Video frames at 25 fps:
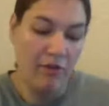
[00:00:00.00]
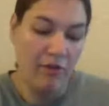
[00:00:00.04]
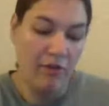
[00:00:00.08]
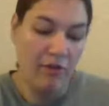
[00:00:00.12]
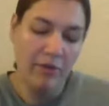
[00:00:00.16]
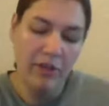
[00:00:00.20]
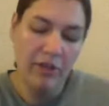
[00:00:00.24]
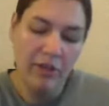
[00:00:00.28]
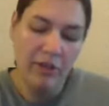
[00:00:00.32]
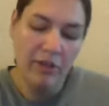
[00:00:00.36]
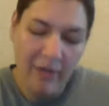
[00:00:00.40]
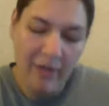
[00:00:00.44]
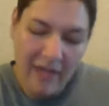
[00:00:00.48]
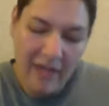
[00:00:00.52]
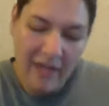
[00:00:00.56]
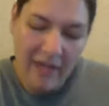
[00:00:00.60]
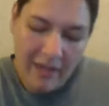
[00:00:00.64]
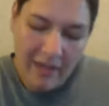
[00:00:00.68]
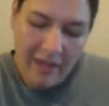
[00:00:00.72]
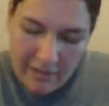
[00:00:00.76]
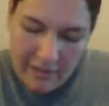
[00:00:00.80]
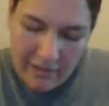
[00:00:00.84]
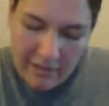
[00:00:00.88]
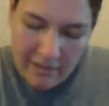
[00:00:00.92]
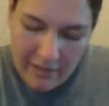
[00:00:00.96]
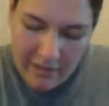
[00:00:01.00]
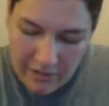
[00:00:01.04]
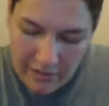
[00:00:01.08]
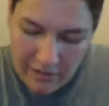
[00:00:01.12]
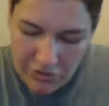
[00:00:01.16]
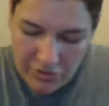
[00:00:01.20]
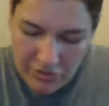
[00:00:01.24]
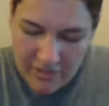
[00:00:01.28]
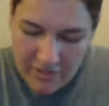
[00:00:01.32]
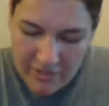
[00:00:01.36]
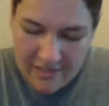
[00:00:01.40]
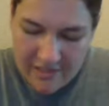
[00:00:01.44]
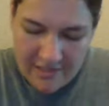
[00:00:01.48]
real palette, you
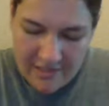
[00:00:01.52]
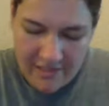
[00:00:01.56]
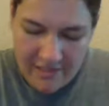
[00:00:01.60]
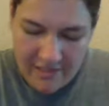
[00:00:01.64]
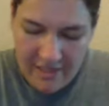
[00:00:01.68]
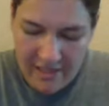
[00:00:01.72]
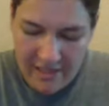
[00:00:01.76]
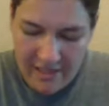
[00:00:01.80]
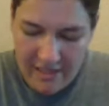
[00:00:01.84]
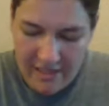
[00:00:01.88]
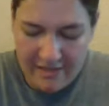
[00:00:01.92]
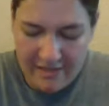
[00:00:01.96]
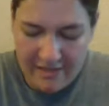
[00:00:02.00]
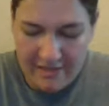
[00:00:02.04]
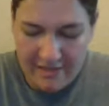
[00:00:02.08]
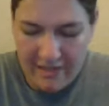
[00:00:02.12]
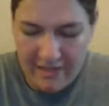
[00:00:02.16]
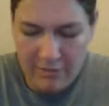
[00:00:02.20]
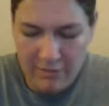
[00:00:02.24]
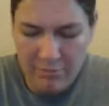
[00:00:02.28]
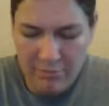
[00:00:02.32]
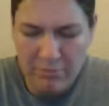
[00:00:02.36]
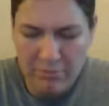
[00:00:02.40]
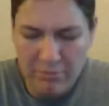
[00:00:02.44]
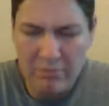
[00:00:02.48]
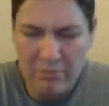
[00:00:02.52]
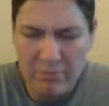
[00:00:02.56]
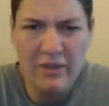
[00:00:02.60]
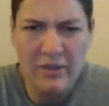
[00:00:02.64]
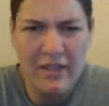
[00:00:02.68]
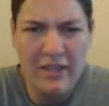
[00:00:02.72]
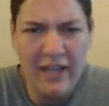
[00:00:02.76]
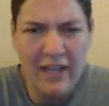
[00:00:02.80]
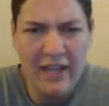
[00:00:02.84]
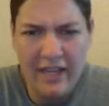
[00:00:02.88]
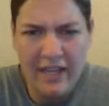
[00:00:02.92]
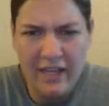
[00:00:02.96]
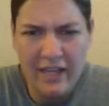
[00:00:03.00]
can see it's like a
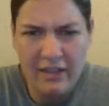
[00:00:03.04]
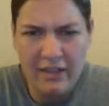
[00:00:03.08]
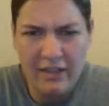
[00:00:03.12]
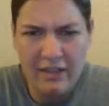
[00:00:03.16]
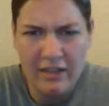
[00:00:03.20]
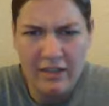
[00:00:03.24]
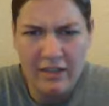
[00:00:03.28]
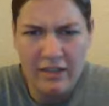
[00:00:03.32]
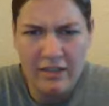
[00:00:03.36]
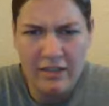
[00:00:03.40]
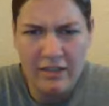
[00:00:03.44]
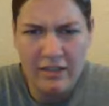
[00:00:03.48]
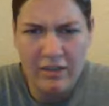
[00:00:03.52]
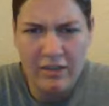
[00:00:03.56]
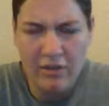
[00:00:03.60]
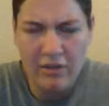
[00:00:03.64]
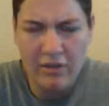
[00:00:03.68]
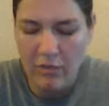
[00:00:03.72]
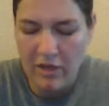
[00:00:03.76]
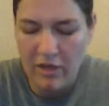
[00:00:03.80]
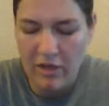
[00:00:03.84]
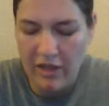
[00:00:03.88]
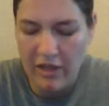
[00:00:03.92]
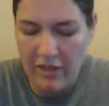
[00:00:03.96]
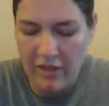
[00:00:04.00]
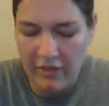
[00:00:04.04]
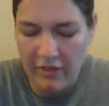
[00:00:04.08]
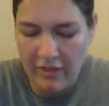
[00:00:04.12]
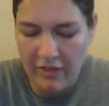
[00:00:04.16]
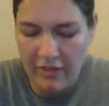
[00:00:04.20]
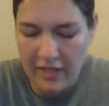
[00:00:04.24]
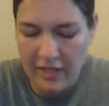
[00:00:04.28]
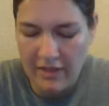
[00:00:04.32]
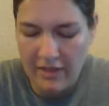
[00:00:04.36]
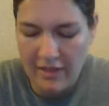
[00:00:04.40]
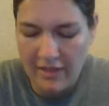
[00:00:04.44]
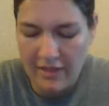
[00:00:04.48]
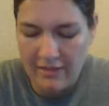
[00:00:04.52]
black with like
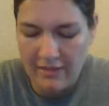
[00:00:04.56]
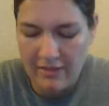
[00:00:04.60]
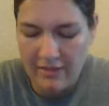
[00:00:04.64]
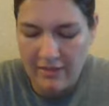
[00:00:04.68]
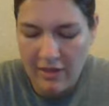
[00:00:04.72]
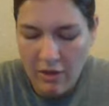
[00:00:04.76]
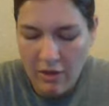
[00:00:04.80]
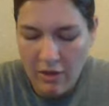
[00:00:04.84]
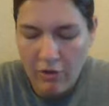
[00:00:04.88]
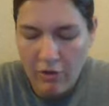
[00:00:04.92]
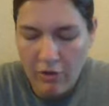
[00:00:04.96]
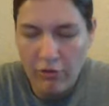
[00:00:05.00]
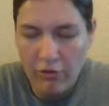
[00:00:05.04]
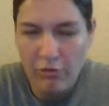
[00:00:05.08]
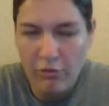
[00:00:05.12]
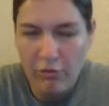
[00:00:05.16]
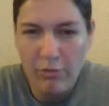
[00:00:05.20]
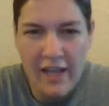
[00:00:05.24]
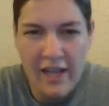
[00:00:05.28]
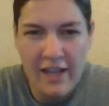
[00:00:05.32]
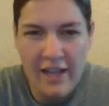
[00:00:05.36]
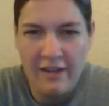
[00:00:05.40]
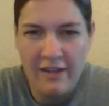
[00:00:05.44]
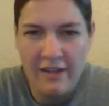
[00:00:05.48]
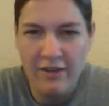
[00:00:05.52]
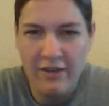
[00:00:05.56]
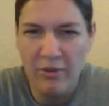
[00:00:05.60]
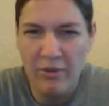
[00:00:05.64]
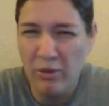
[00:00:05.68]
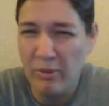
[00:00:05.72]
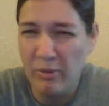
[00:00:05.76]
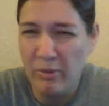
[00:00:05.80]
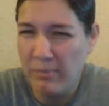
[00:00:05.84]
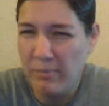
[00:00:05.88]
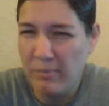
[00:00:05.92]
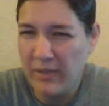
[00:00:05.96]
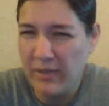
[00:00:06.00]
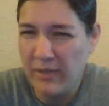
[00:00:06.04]
this red
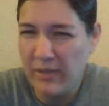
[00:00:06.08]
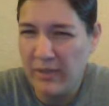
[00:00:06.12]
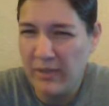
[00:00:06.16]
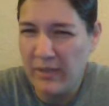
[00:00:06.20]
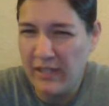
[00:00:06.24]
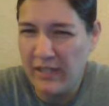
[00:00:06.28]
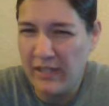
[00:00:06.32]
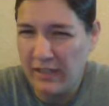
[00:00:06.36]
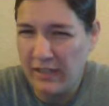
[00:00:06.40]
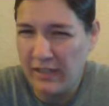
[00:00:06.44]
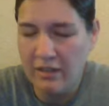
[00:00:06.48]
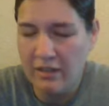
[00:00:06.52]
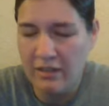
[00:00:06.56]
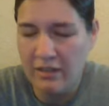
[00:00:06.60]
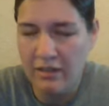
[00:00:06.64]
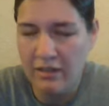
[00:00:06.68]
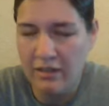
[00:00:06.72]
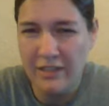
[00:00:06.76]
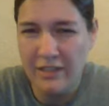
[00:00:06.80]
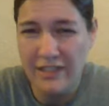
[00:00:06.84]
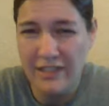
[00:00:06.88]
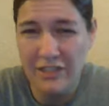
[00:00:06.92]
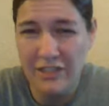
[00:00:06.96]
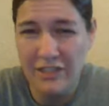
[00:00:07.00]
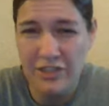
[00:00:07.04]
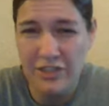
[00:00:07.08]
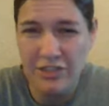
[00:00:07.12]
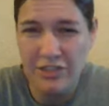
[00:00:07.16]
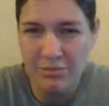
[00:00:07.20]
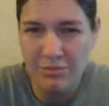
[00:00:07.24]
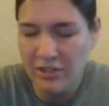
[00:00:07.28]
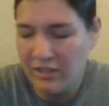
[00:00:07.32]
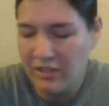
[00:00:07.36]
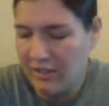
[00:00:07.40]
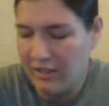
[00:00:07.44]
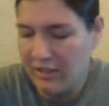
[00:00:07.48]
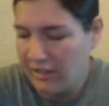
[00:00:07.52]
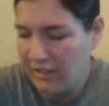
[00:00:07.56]
or pink like shimmer
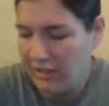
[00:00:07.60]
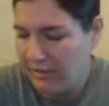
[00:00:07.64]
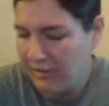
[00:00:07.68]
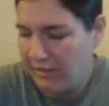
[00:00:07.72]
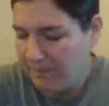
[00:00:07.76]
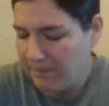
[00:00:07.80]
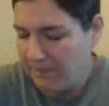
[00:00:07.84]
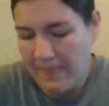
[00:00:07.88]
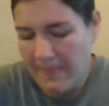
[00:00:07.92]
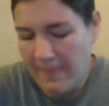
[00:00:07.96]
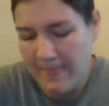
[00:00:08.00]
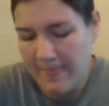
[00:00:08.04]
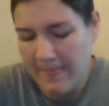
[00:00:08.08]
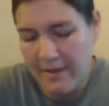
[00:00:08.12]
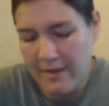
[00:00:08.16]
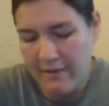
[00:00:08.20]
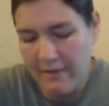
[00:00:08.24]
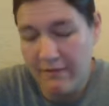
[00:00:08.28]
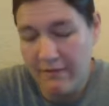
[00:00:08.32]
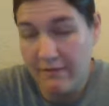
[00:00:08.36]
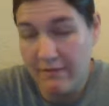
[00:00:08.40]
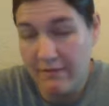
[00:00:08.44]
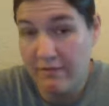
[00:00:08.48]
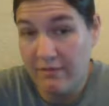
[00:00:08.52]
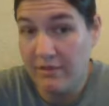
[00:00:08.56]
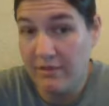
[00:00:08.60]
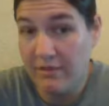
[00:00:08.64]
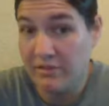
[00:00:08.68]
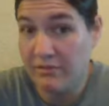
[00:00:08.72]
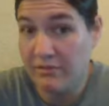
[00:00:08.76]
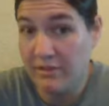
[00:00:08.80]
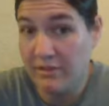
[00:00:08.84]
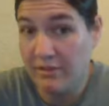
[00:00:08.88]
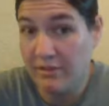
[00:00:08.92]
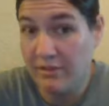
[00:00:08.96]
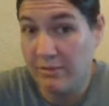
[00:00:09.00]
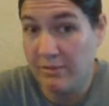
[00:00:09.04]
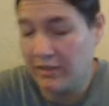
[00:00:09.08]
in it. Looks
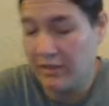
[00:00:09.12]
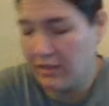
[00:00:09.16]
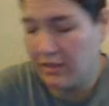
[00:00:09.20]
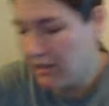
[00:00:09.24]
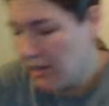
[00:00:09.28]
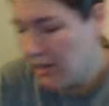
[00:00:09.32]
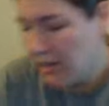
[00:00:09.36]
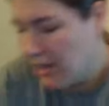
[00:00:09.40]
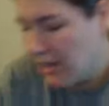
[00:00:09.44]
really pretty.